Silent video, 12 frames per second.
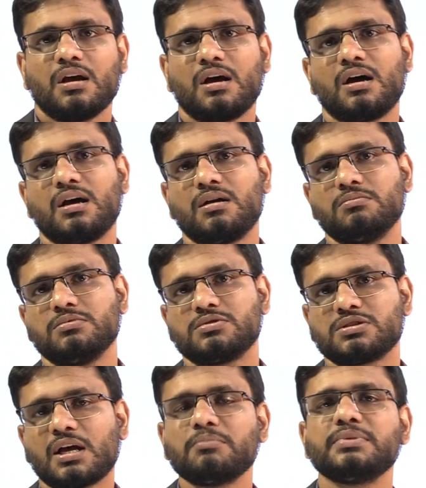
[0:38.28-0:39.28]
uh,
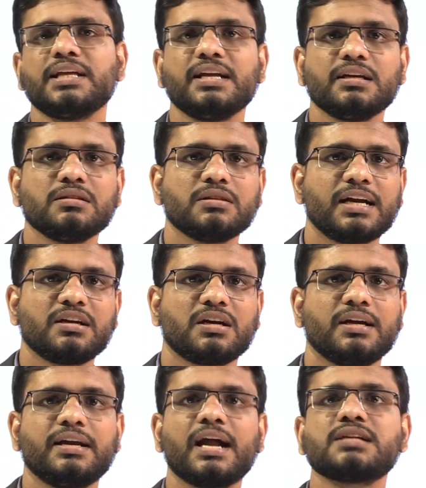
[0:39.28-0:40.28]
something that
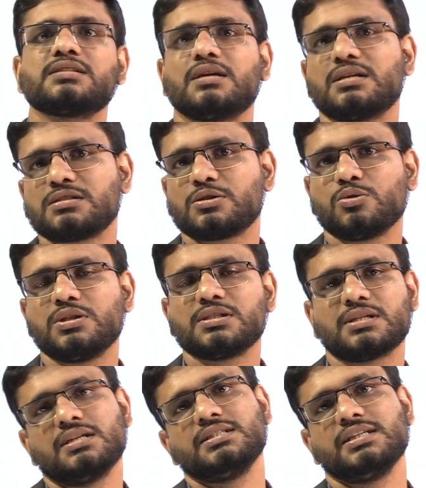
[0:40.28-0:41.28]
connects us to the
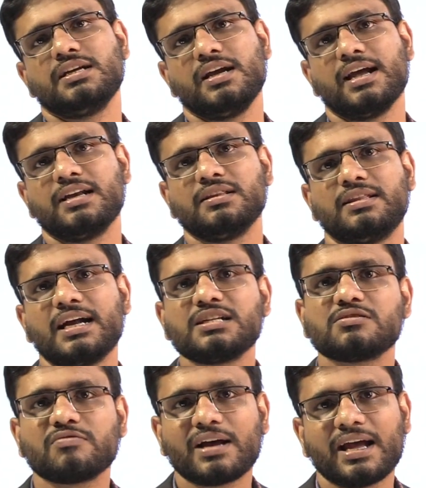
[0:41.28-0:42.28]
surgery and
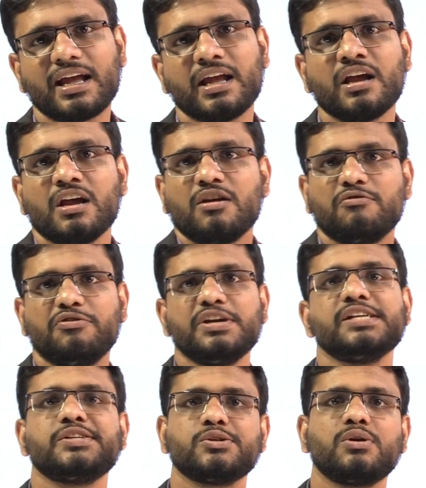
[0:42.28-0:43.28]
that's why
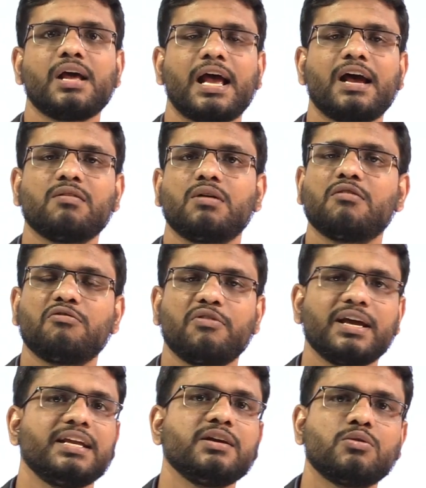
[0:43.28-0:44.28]
we should have a
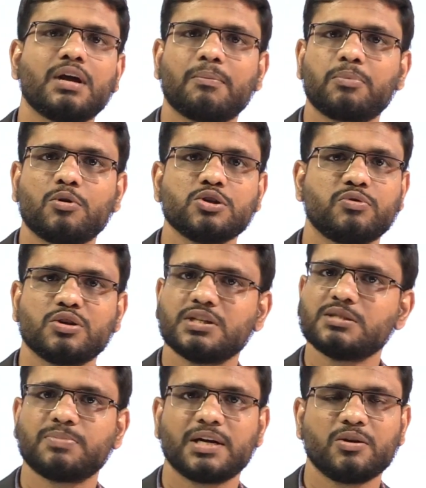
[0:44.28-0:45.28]
very good approach for
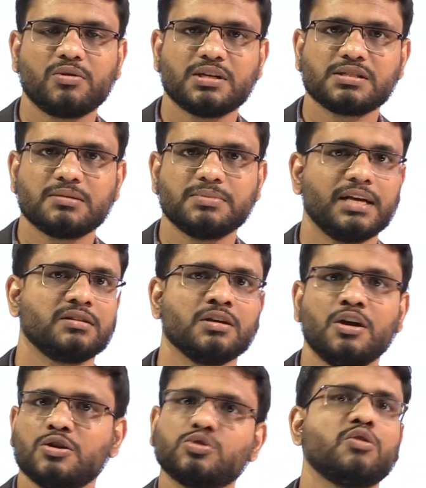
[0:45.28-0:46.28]
this particular subject
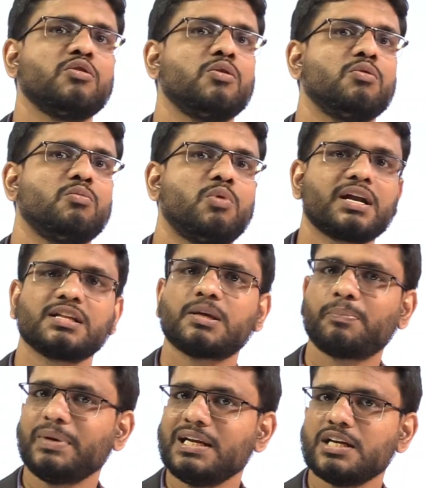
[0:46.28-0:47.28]
so what are
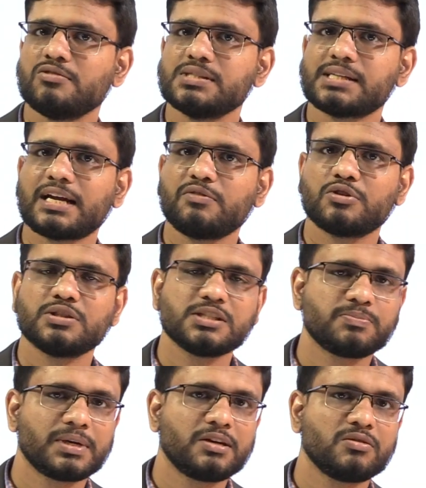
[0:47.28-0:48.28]
the prerequisites for
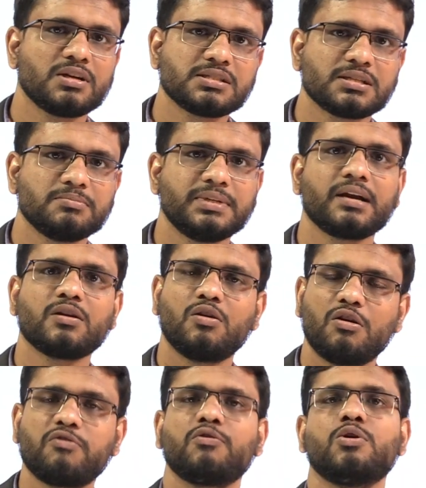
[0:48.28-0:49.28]
this particular subject
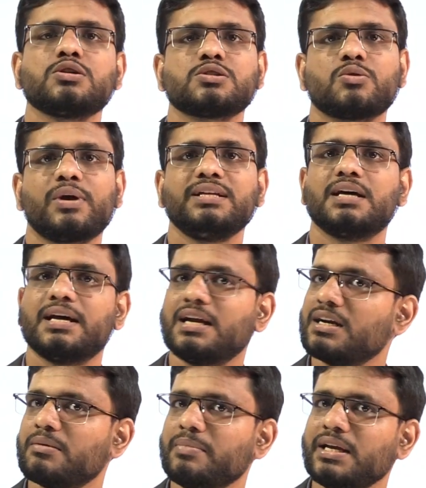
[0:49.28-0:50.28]
of course knowing the
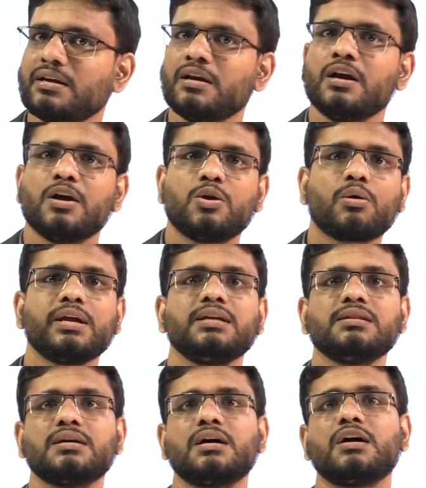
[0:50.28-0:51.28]
anatomy
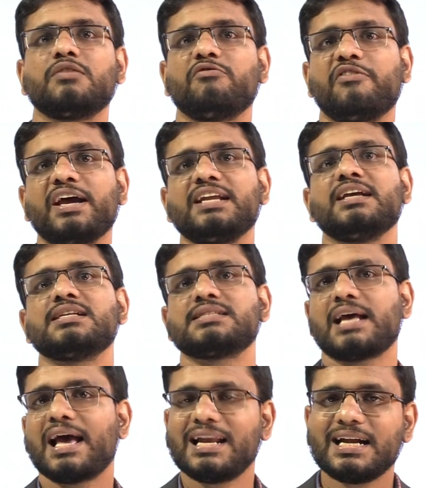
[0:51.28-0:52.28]
knowing the
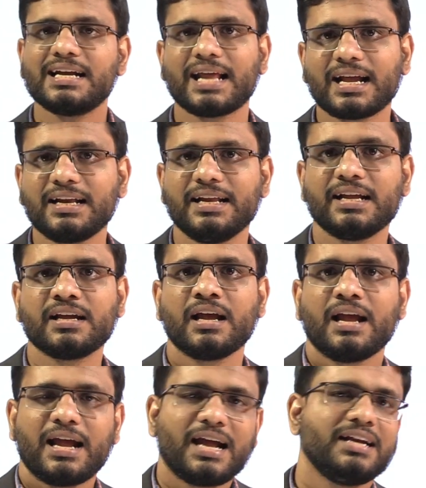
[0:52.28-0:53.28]
various LA technique
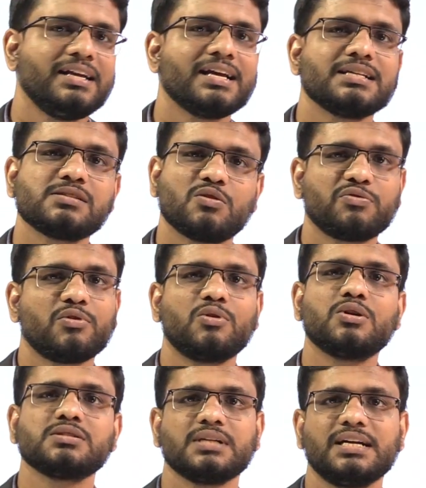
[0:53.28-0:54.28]
and yes, of
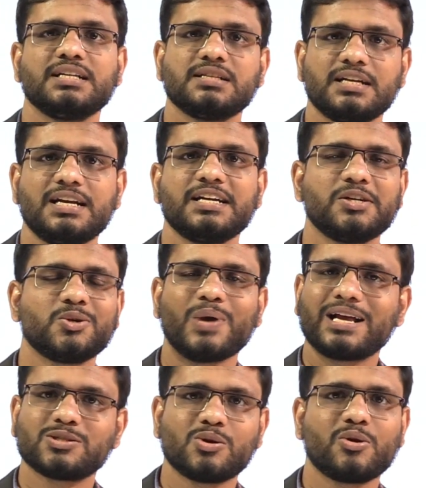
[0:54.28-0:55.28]
course, it is related to
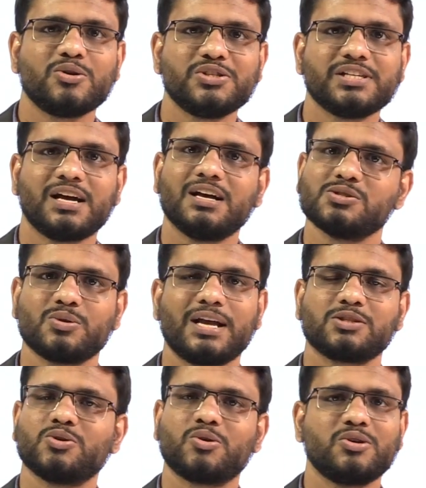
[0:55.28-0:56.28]
exodontia. So
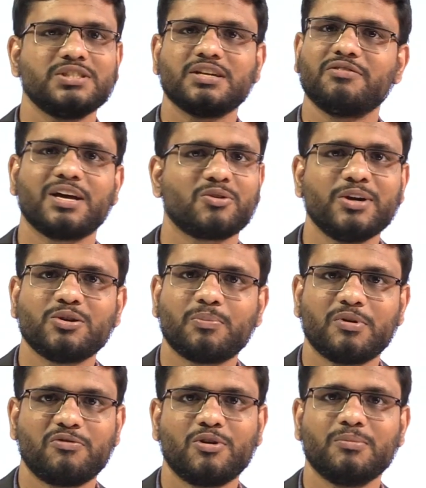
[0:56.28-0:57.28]
exodontia we are going to
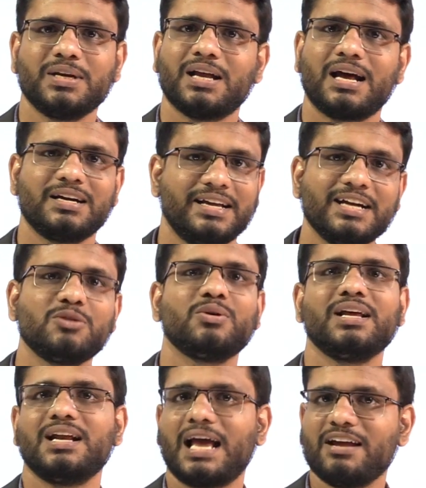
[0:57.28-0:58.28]
perform in our
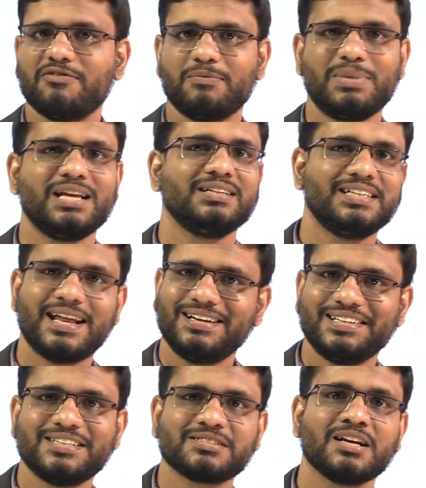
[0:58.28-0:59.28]
day-to-day life being the
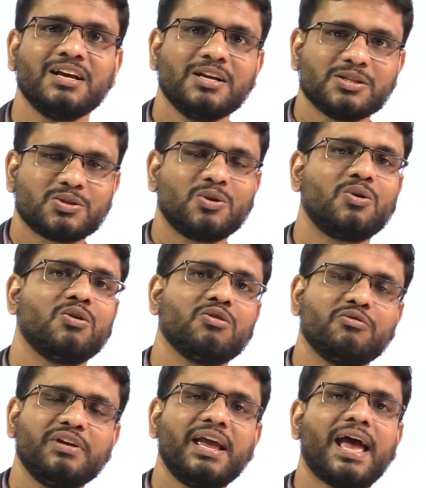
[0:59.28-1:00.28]
dentist. So
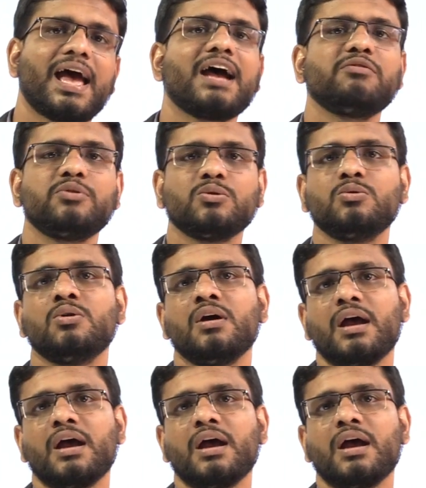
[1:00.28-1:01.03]
we have to